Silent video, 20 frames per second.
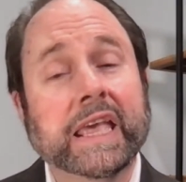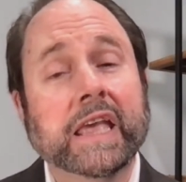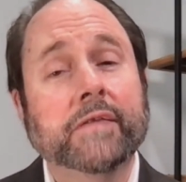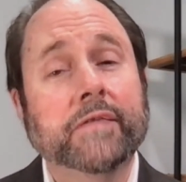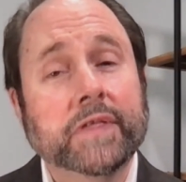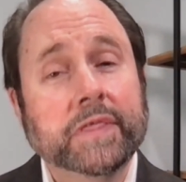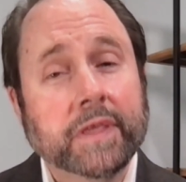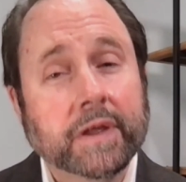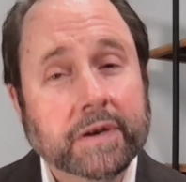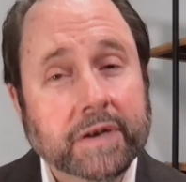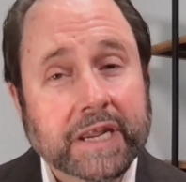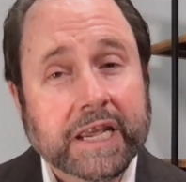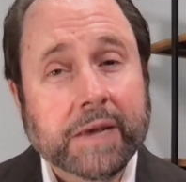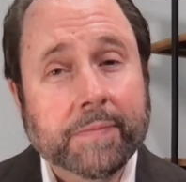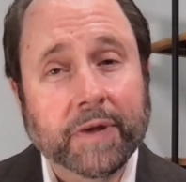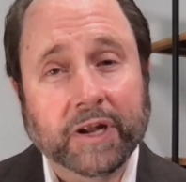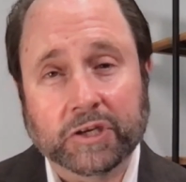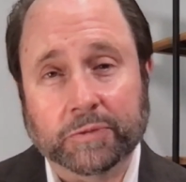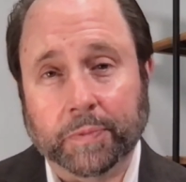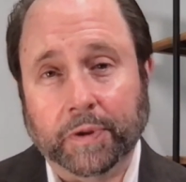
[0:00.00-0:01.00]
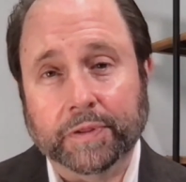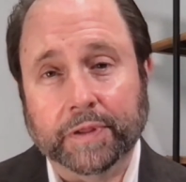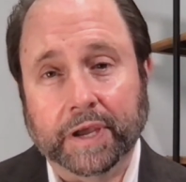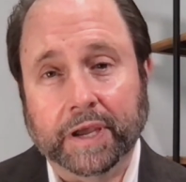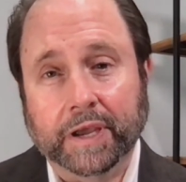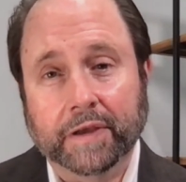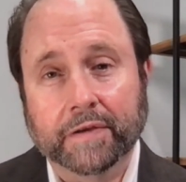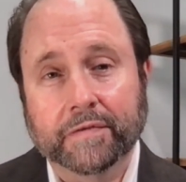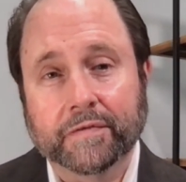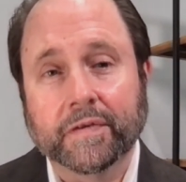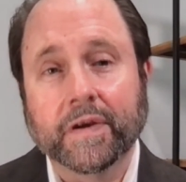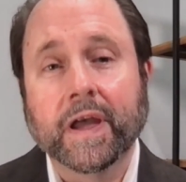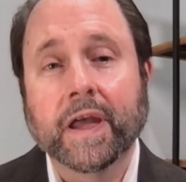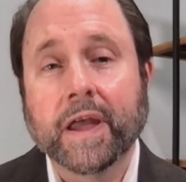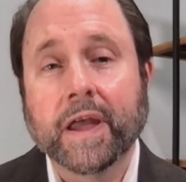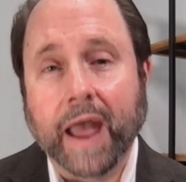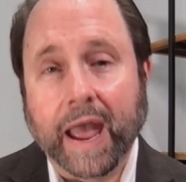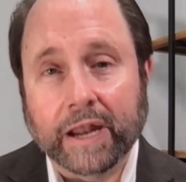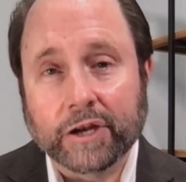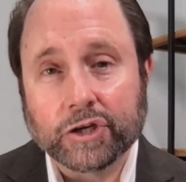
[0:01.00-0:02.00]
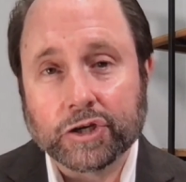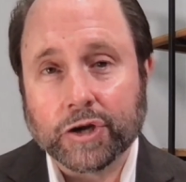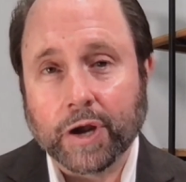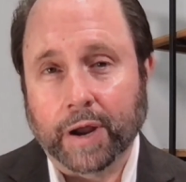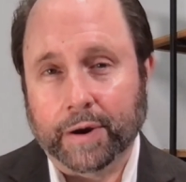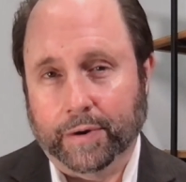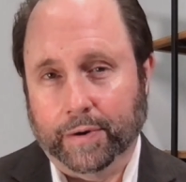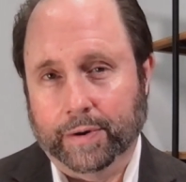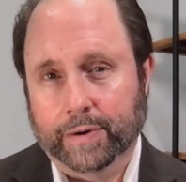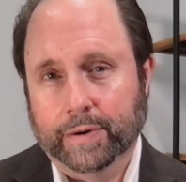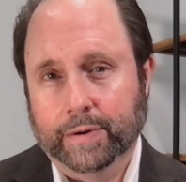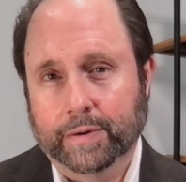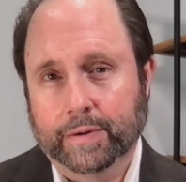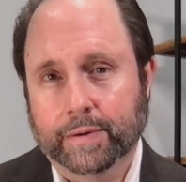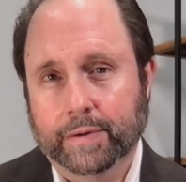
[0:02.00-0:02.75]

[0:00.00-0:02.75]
even the demons believe and shudder